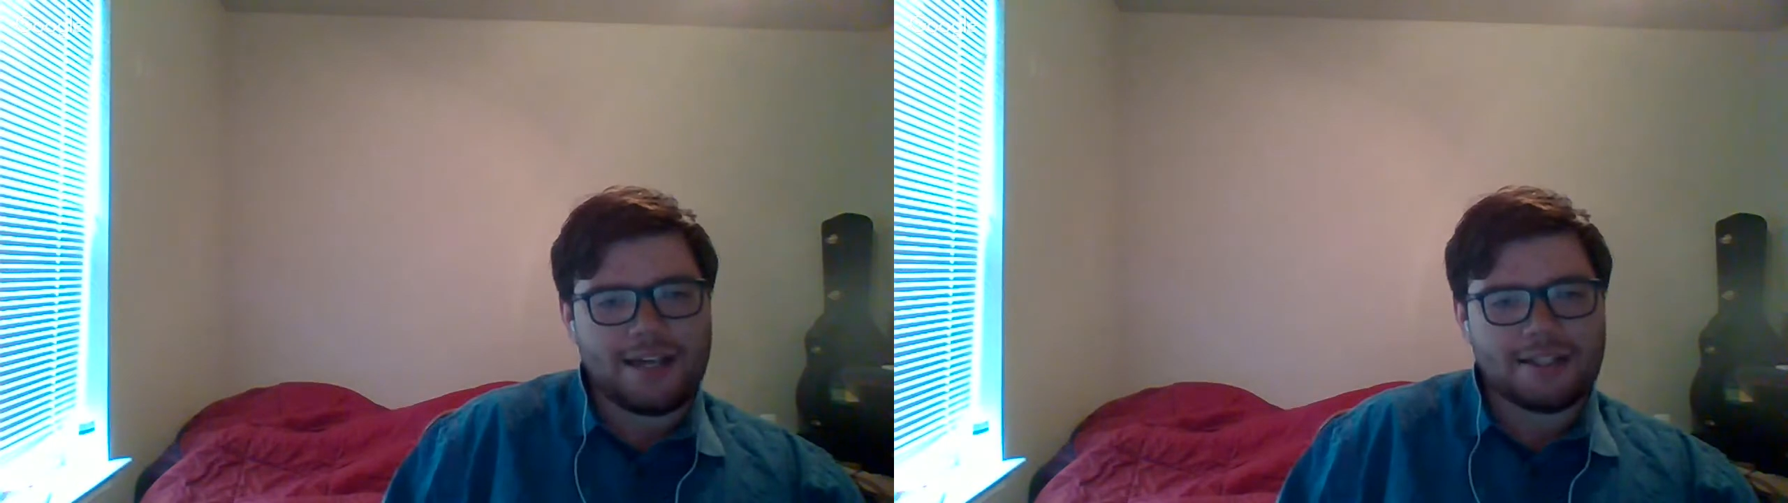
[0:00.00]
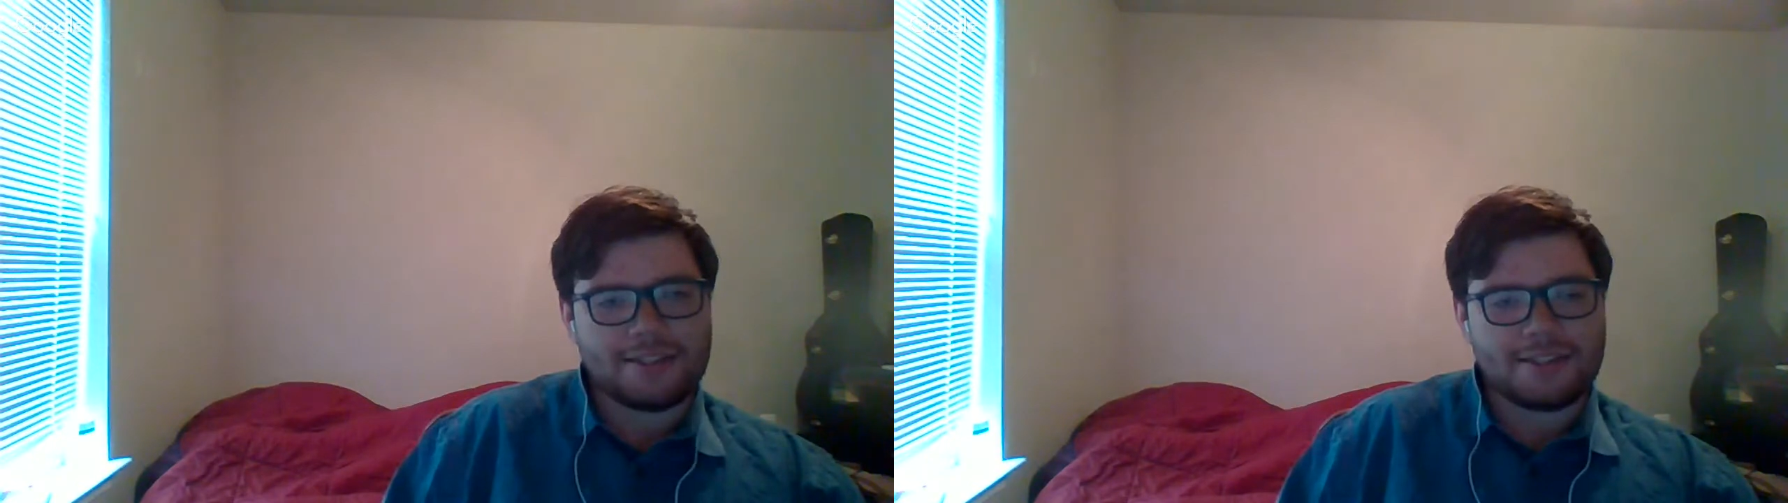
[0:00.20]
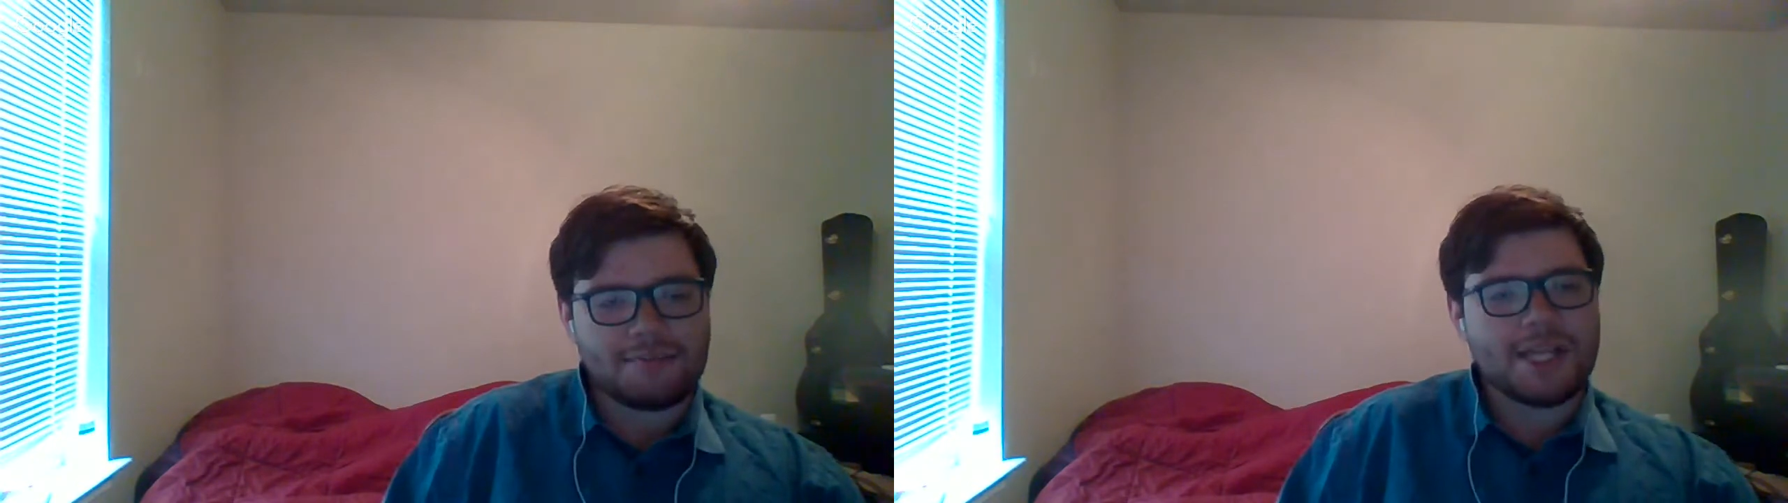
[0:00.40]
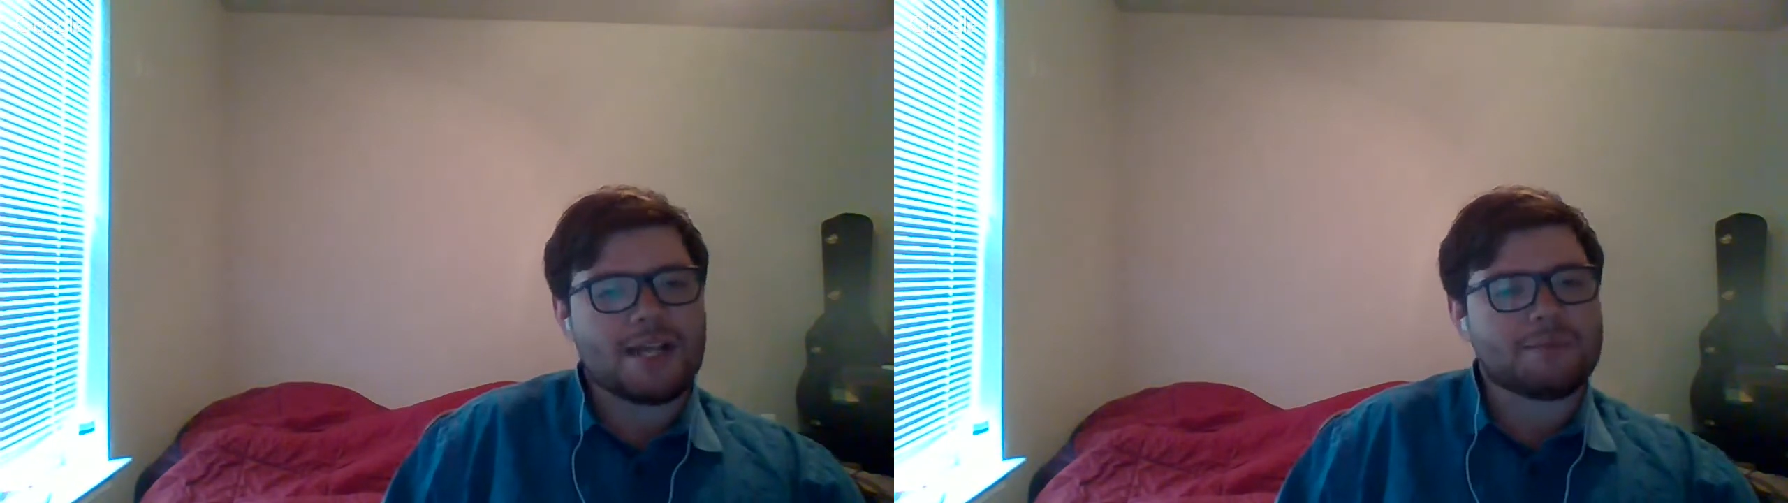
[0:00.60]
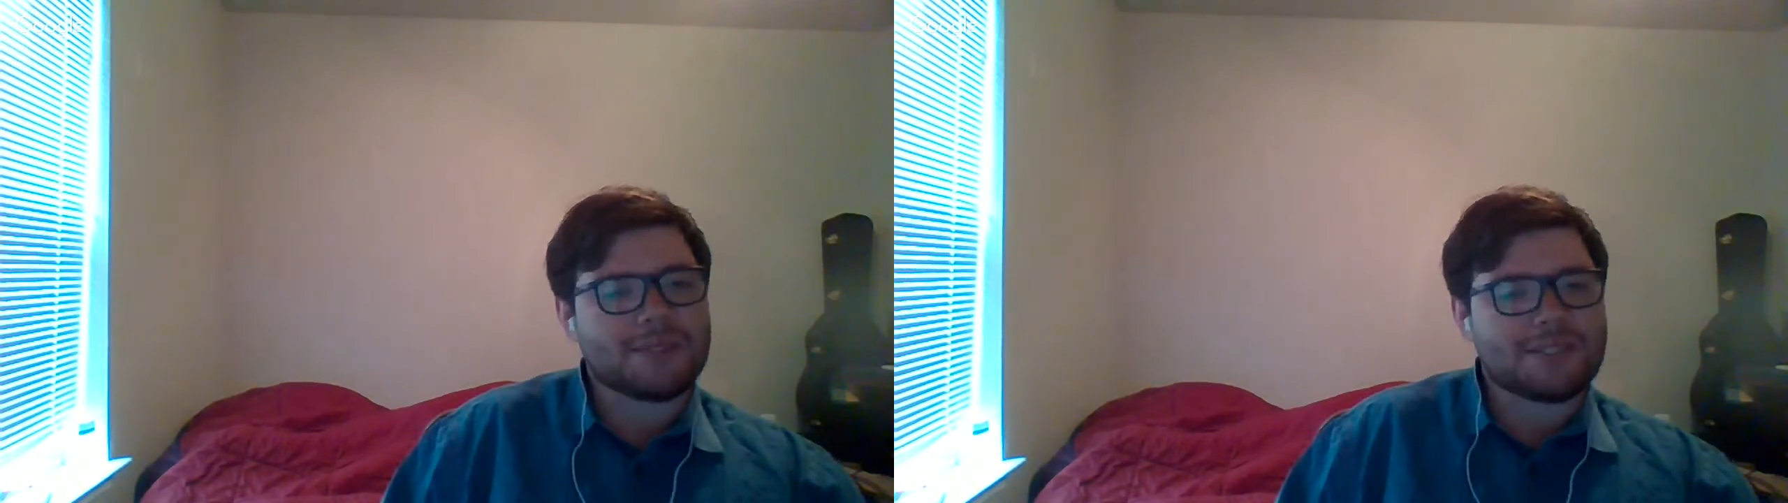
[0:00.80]
and
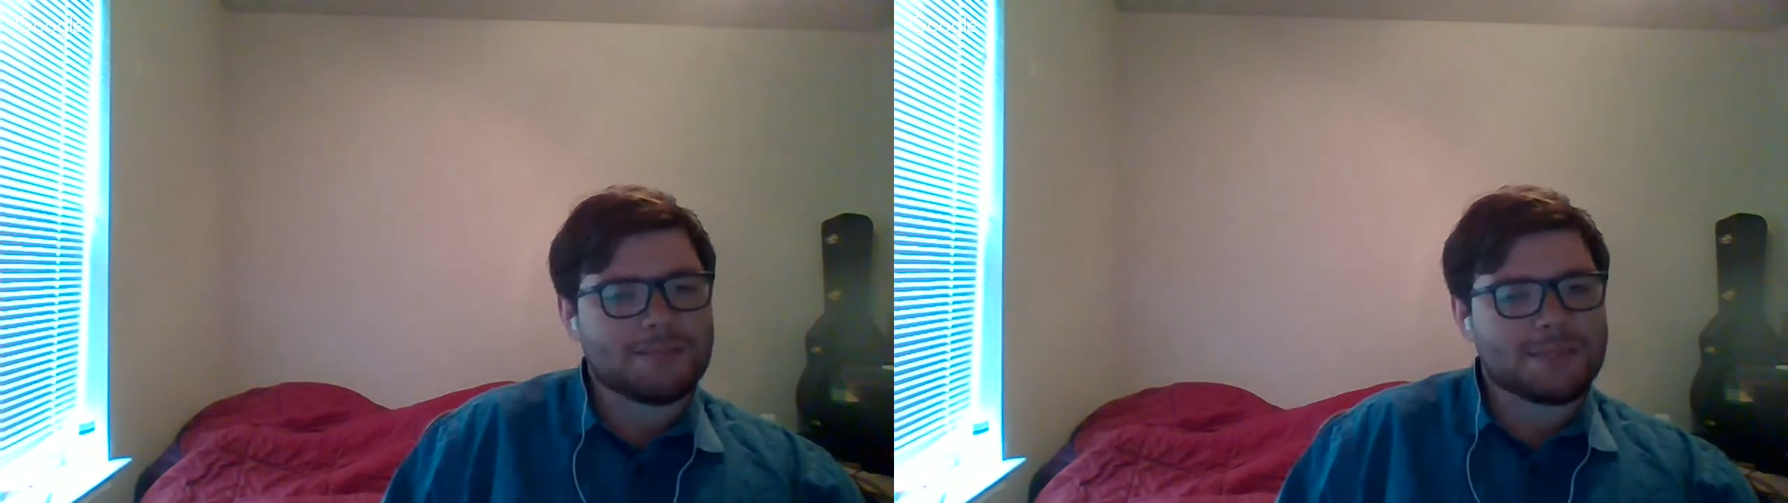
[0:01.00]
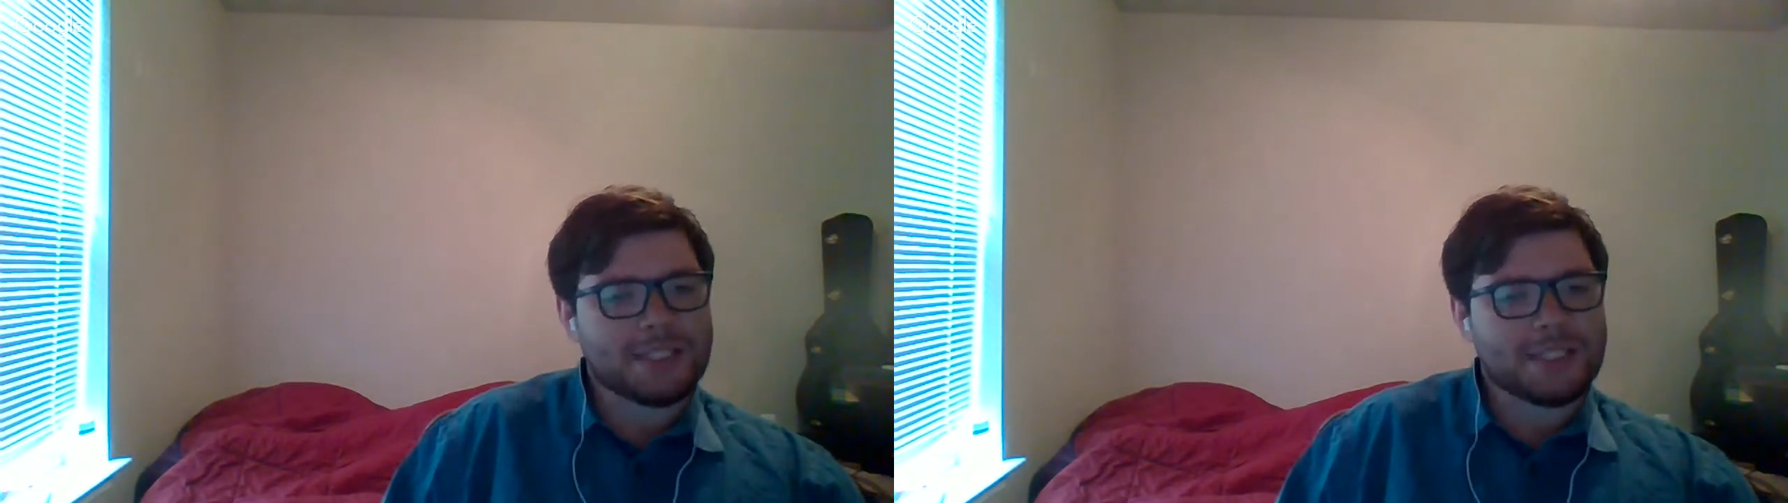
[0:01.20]
sometimes it's something